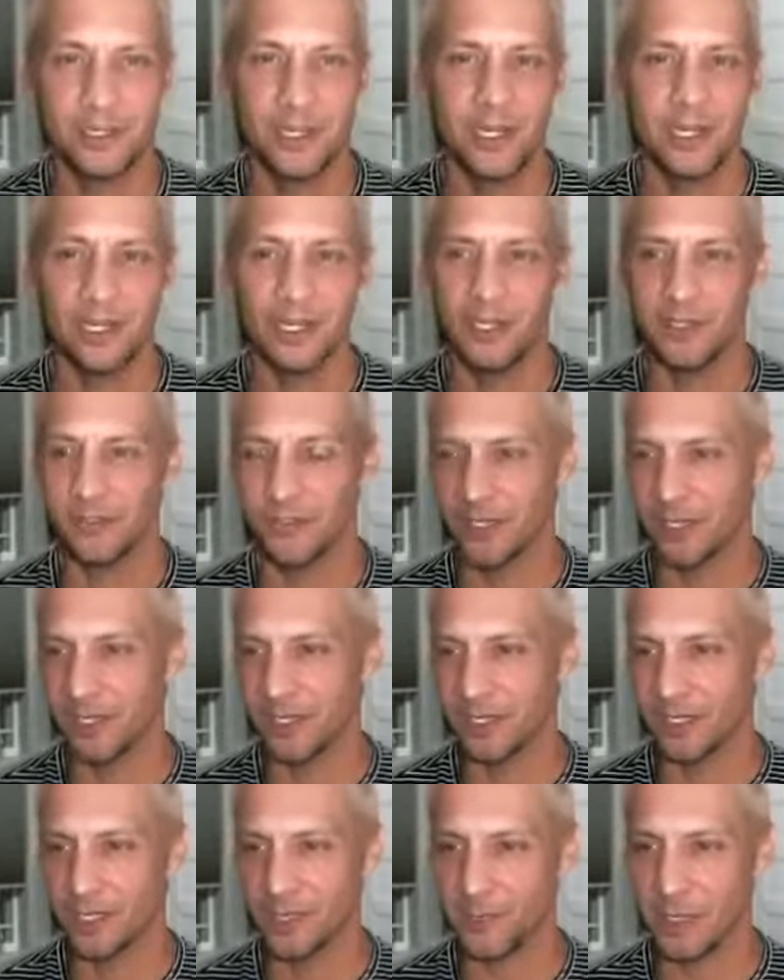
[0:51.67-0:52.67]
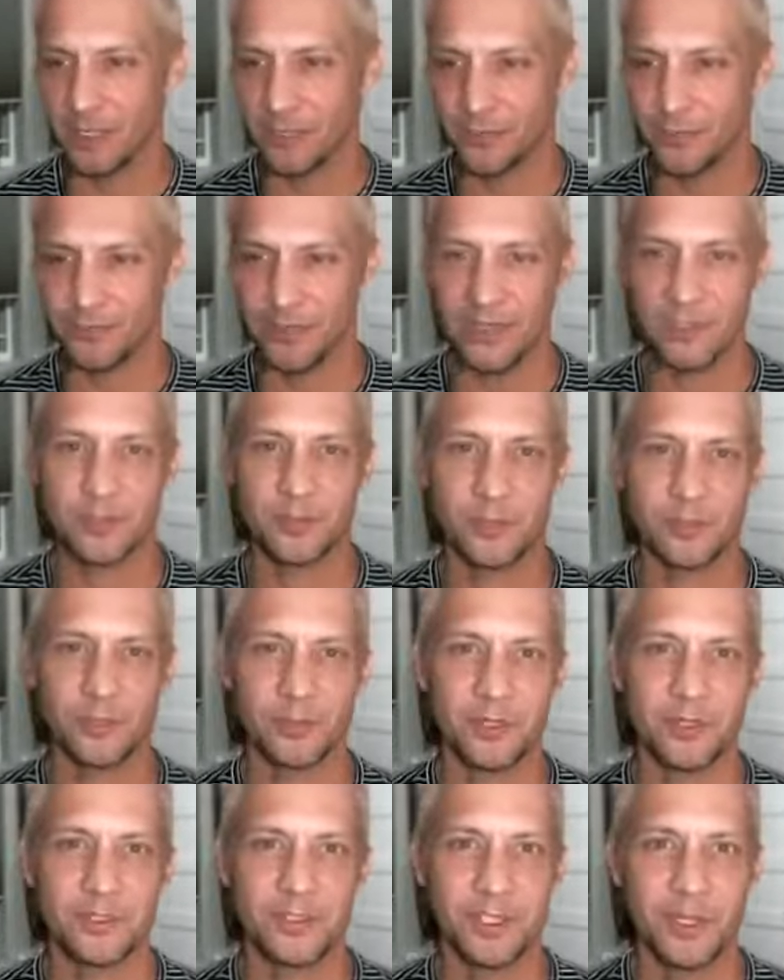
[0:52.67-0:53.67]
and come out on Facebook.
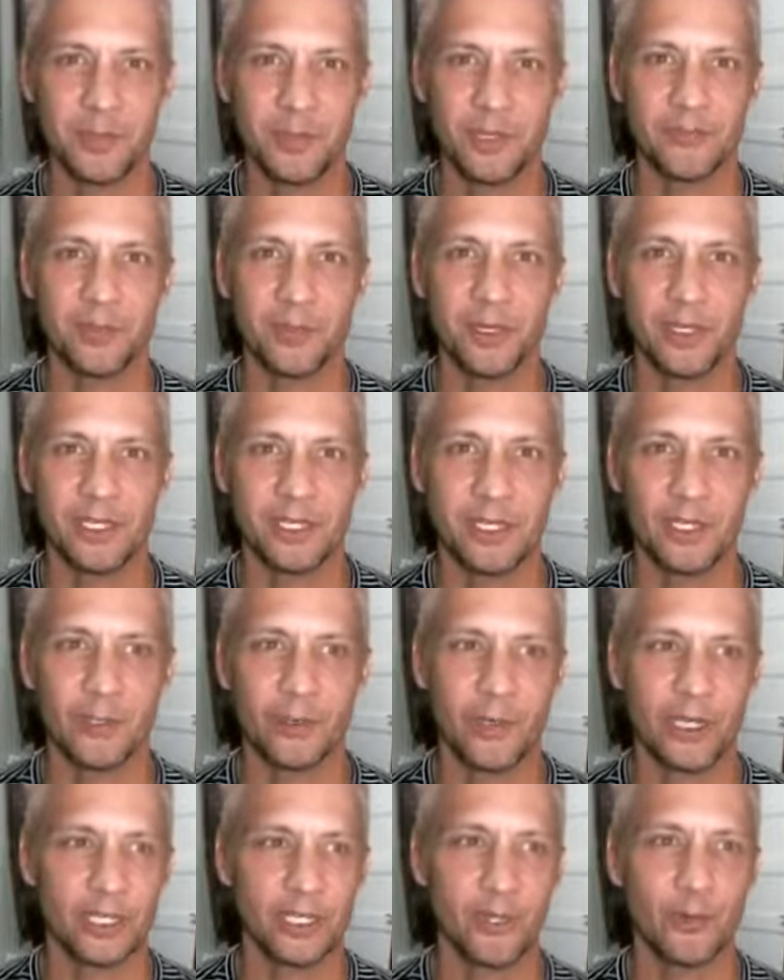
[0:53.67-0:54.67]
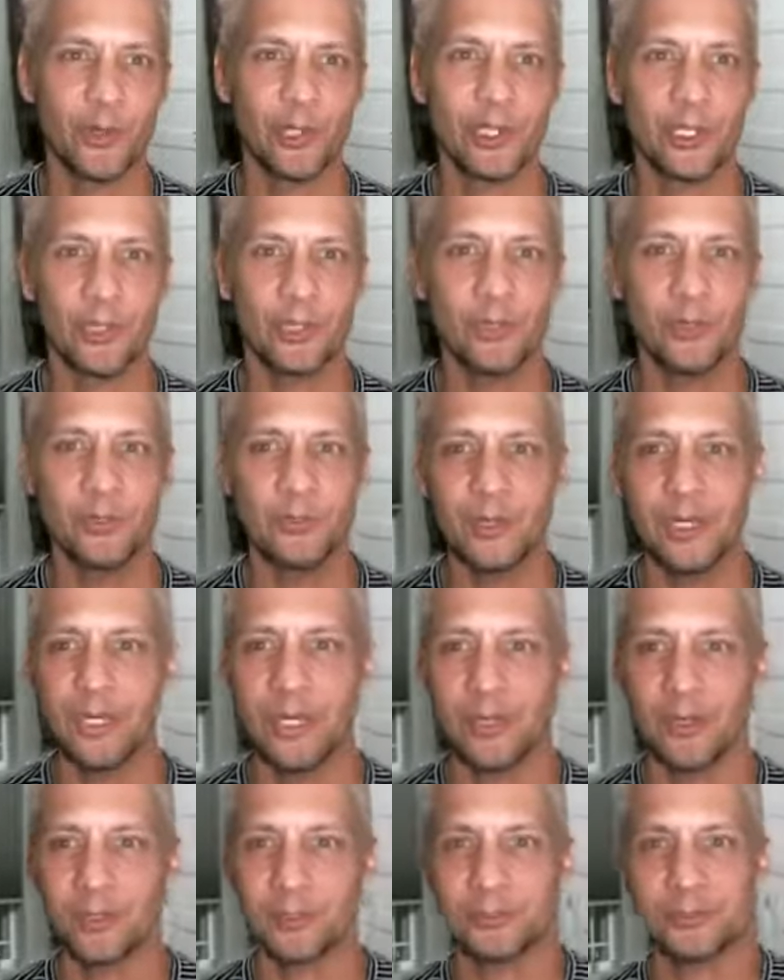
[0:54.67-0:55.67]
What's up, everybody? Hello, hello, hello.
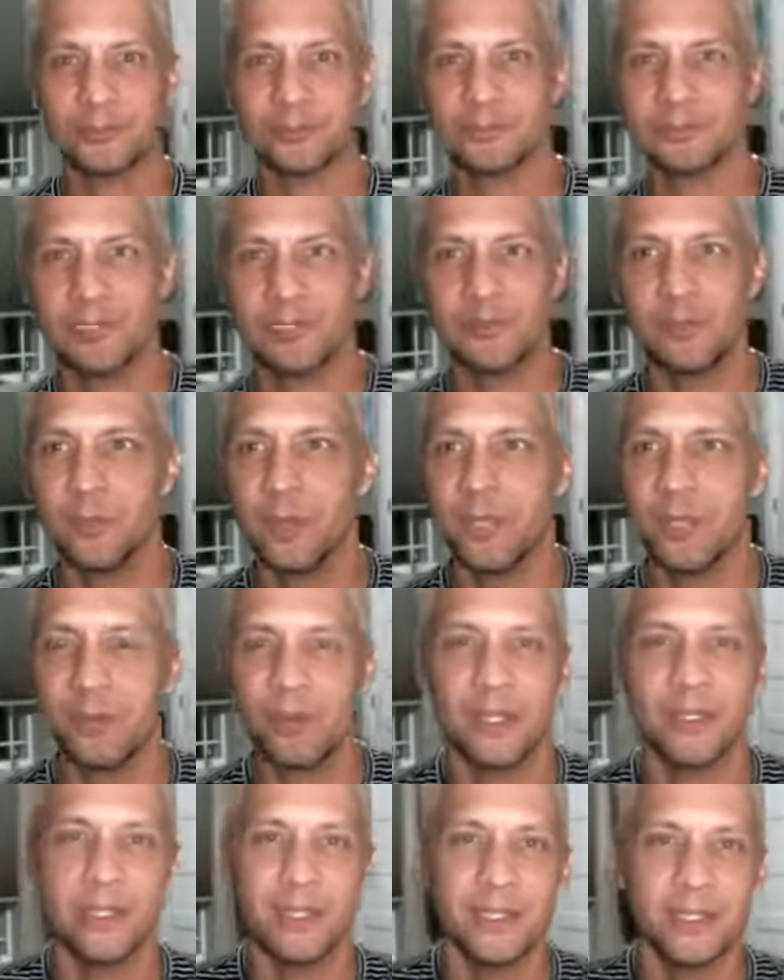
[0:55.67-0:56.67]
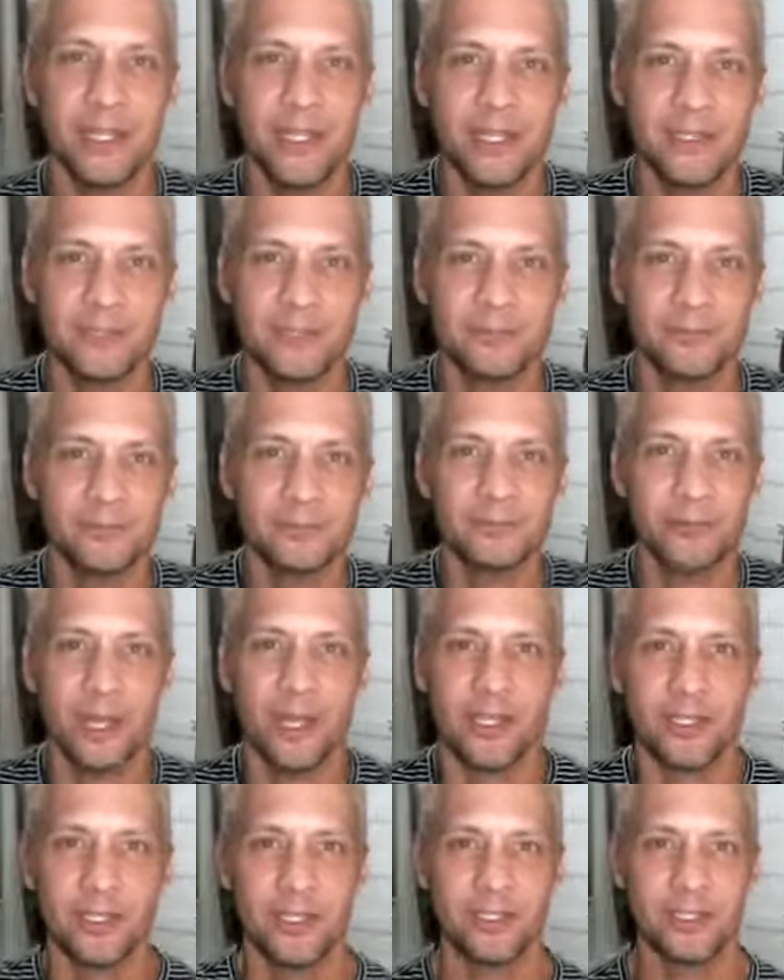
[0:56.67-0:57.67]
Wow, everybody, Monday night,
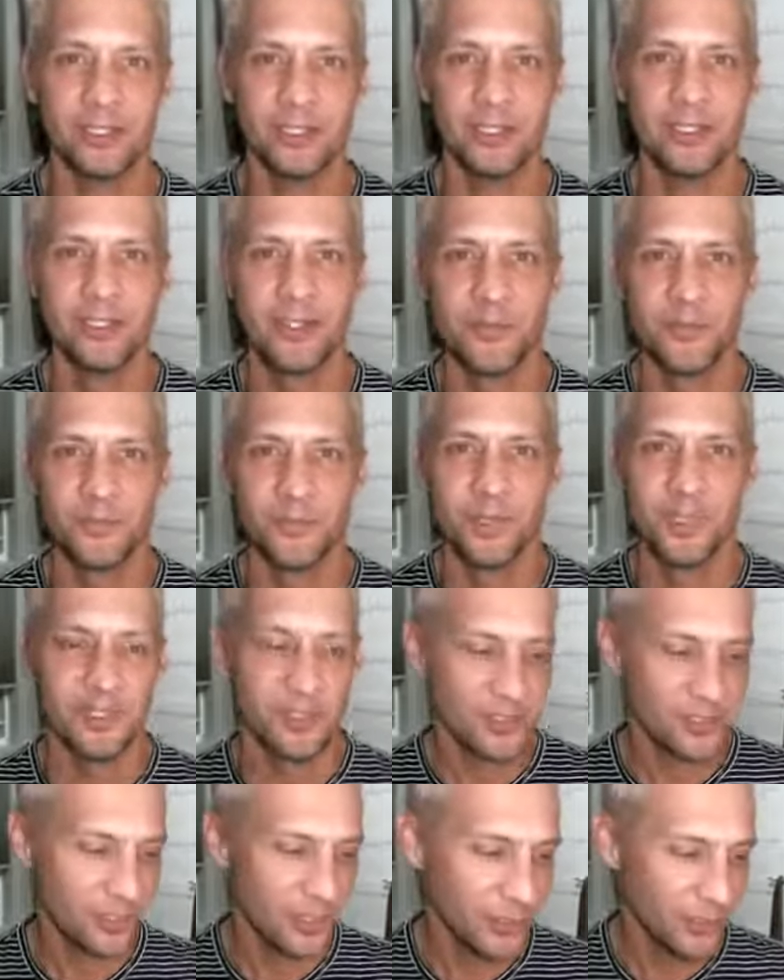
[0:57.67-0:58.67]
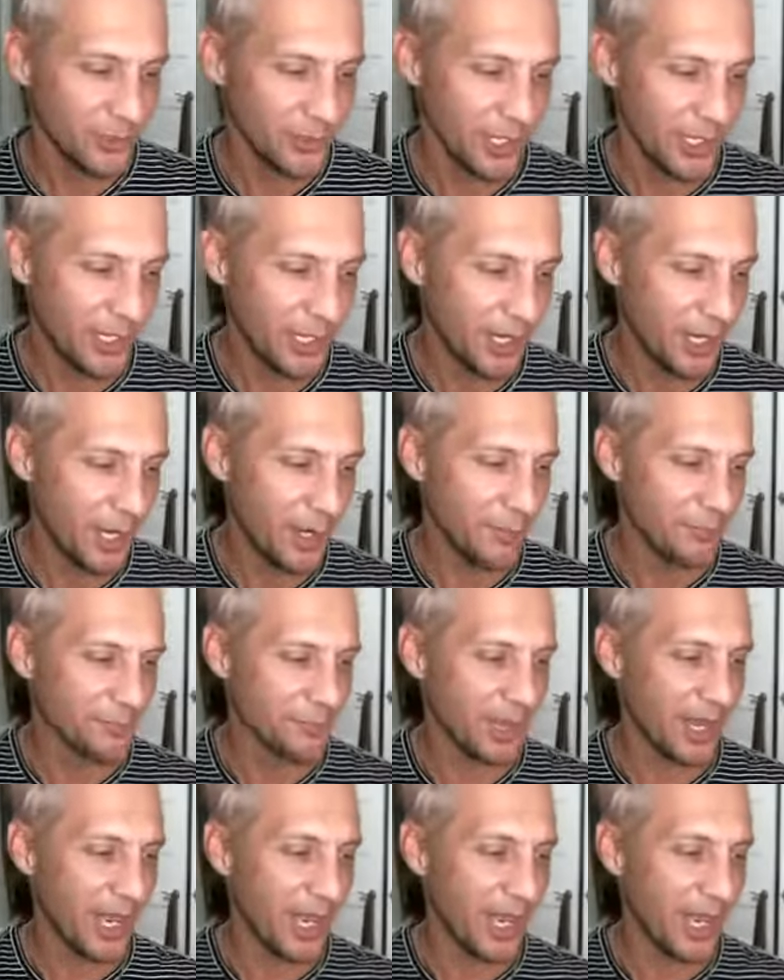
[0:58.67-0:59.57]
rocking. So I